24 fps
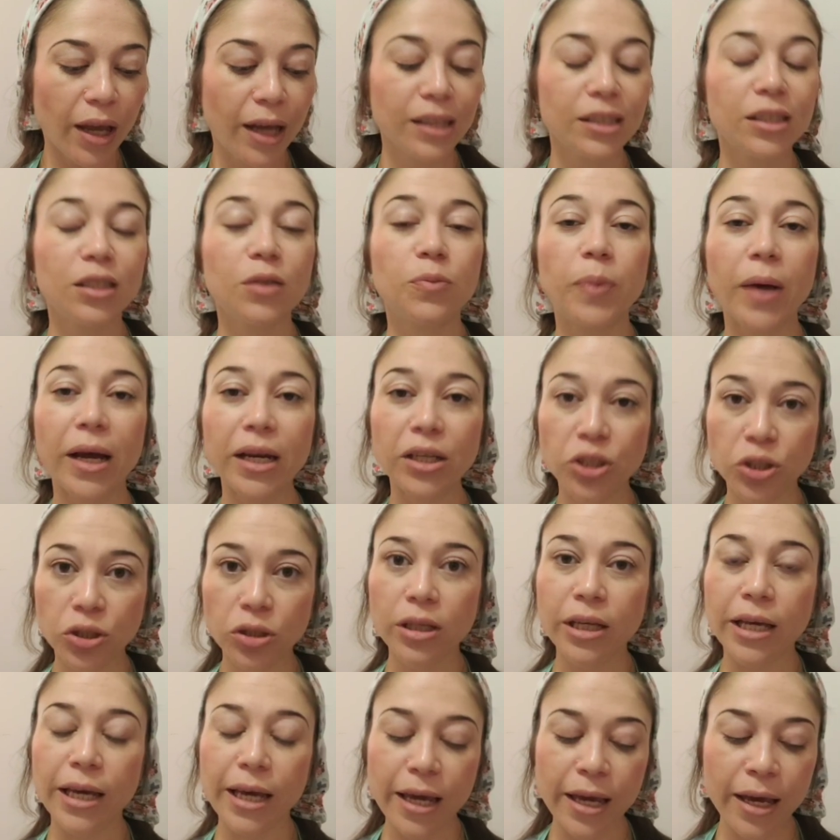
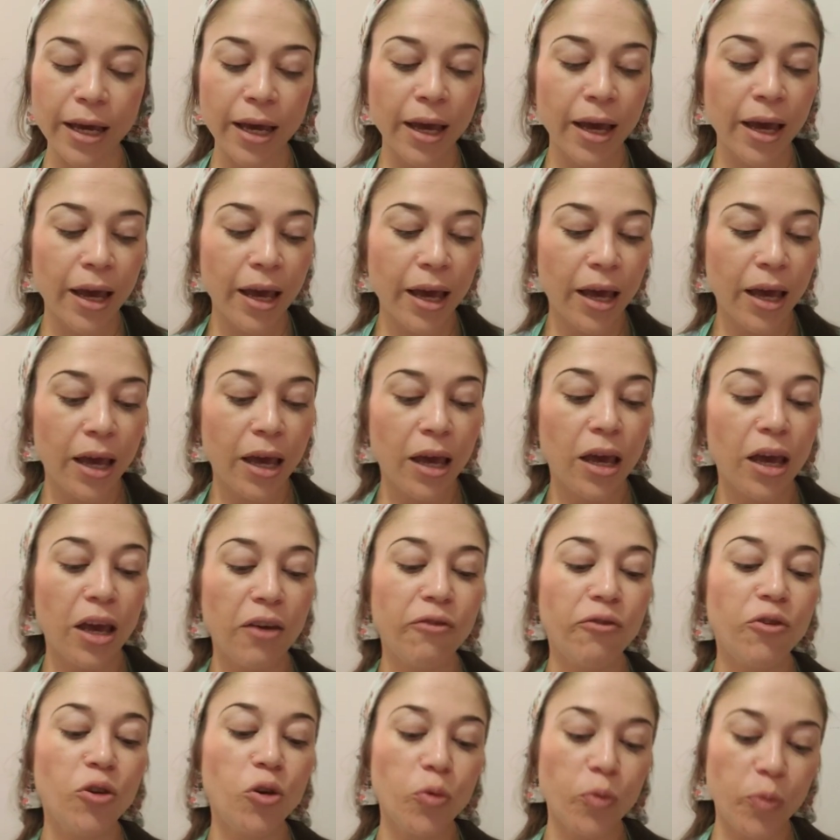Especially
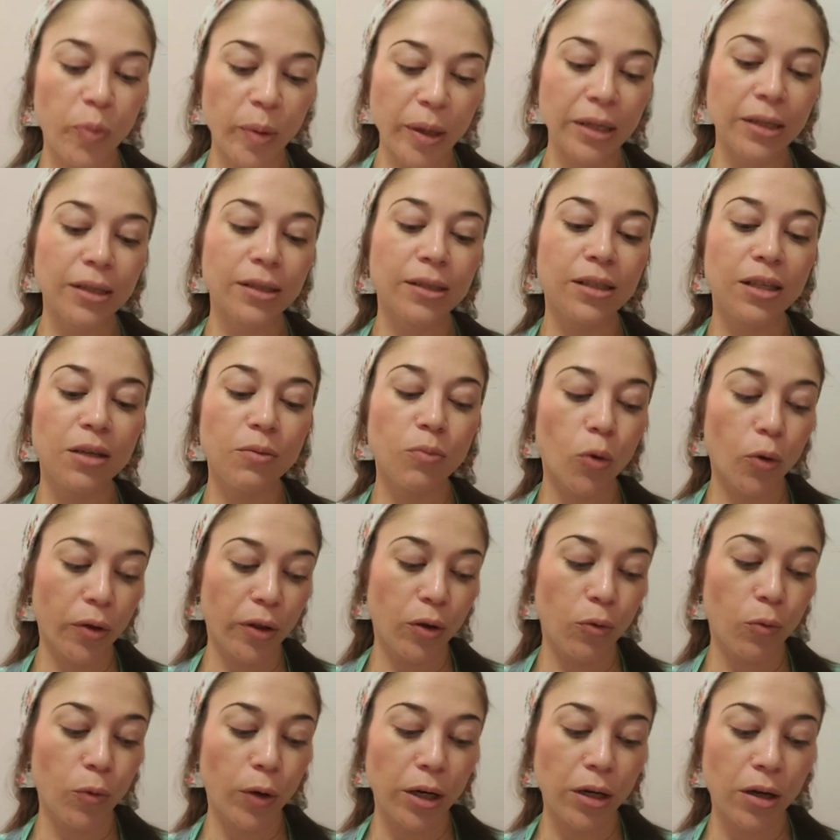if you've been to see
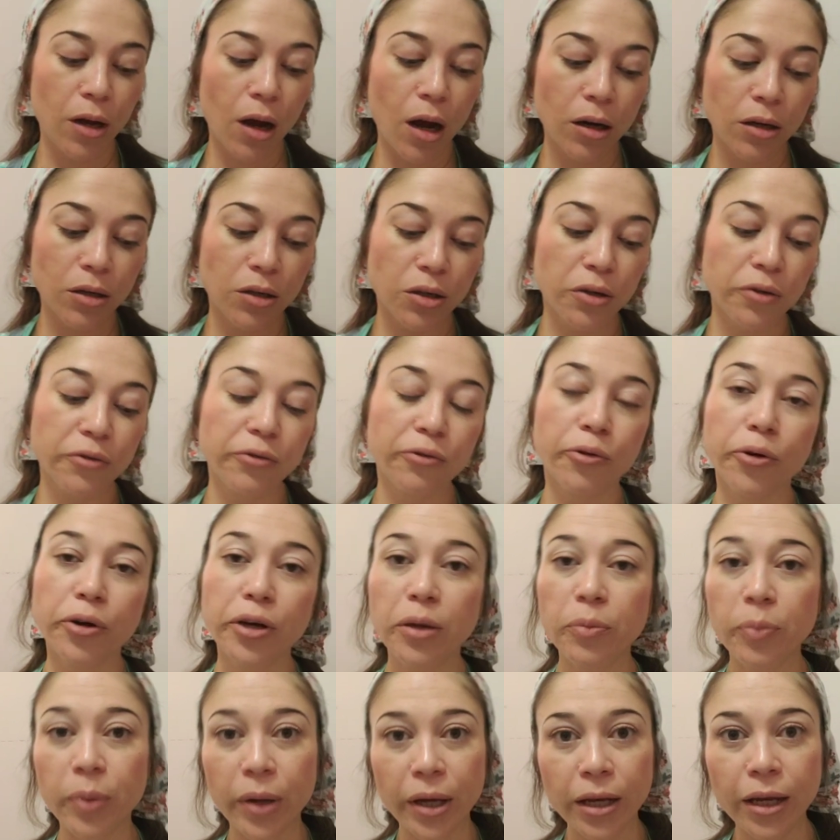more than one doctor
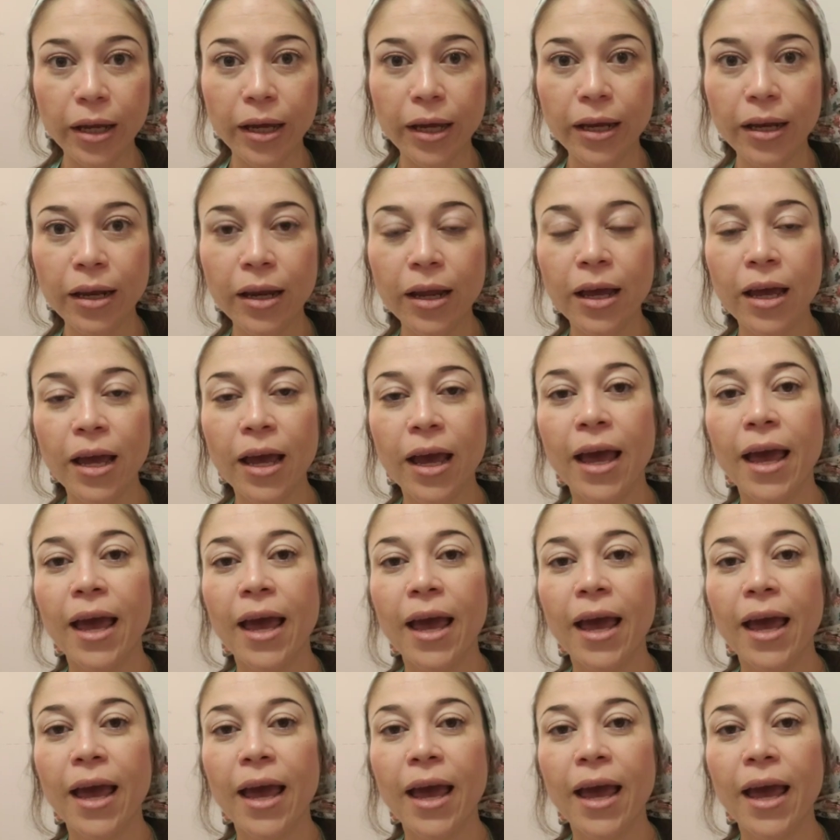for an opinion,